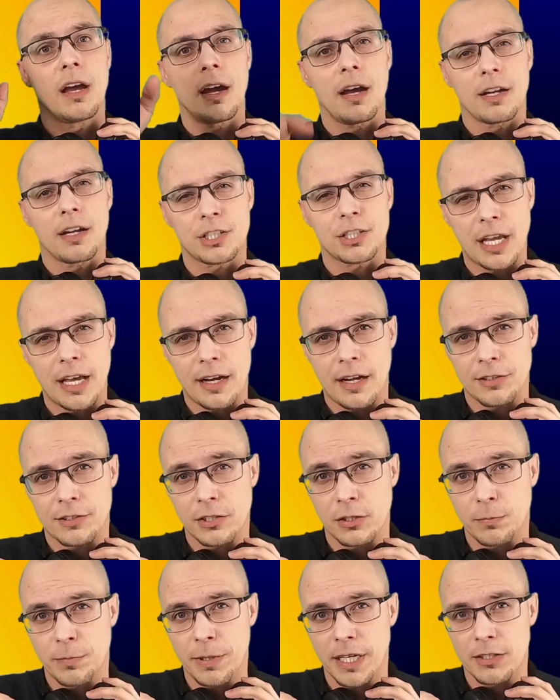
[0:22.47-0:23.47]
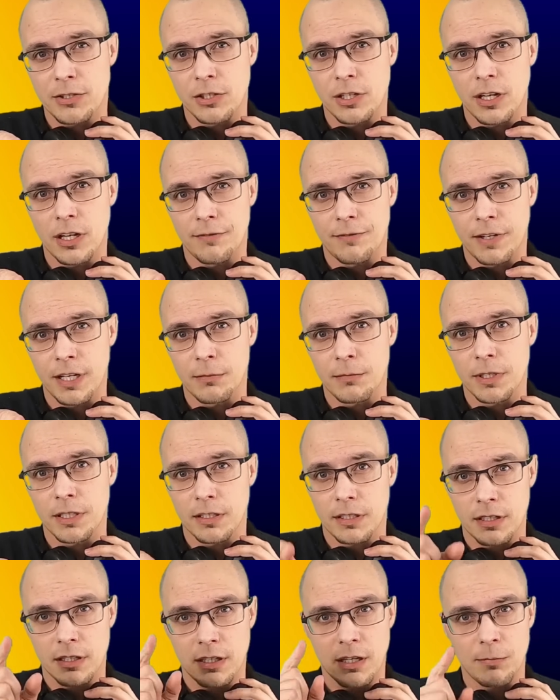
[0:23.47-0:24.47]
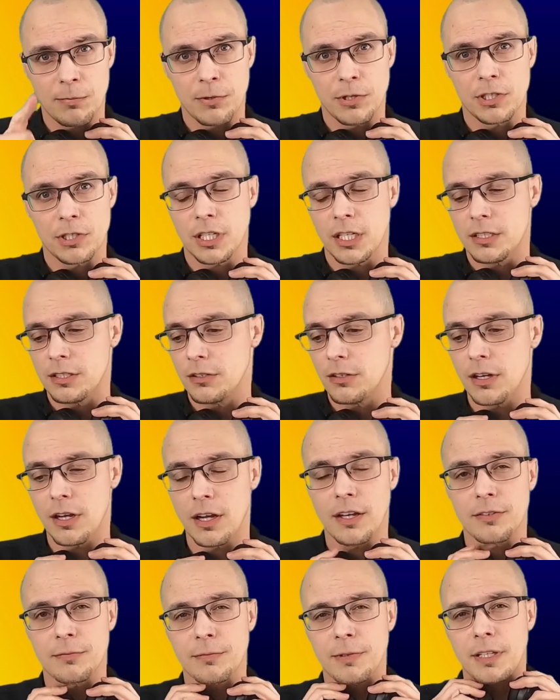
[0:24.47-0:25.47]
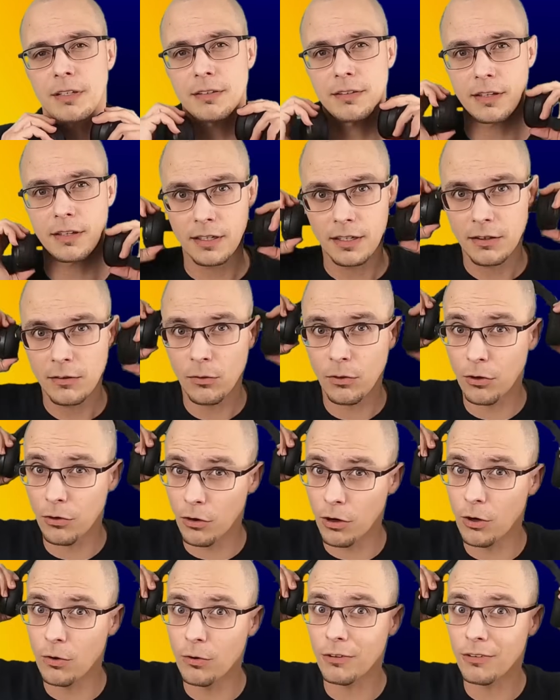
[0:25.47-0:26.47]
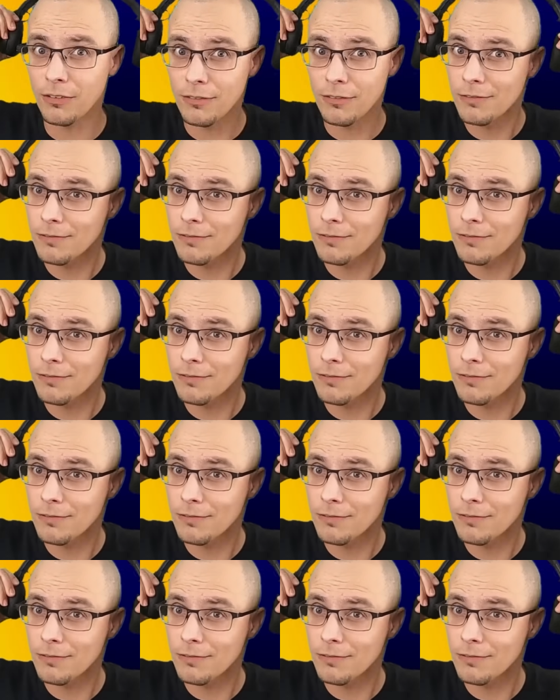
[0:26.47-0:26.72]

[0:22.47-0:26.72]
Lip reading: Shout out to the Patreon family. I appreciate you guys, man. We're growing.